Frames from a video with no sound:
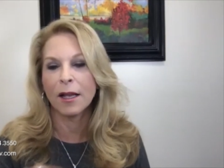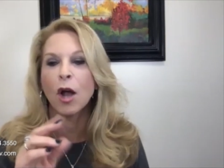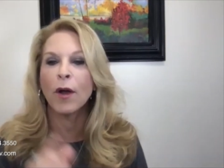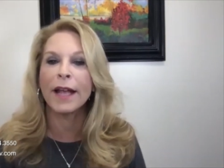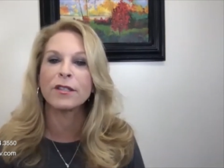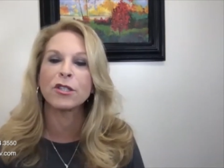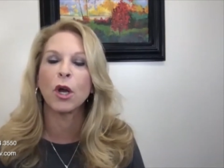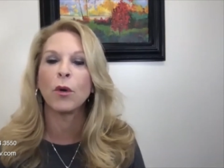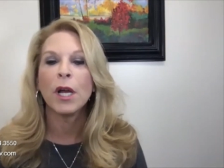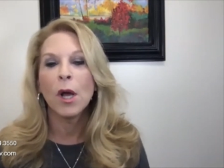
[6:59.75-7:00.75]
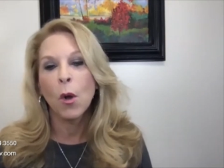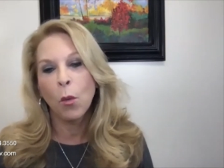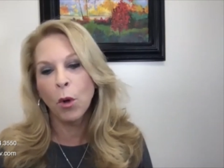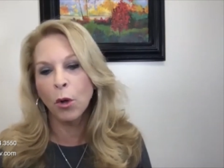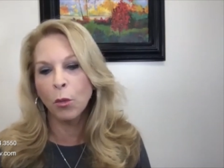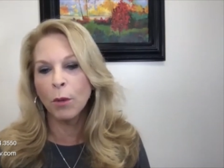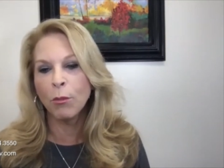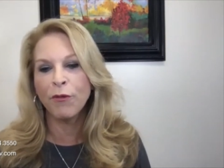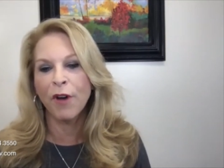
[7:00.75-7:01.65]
All right, so we'll we'll move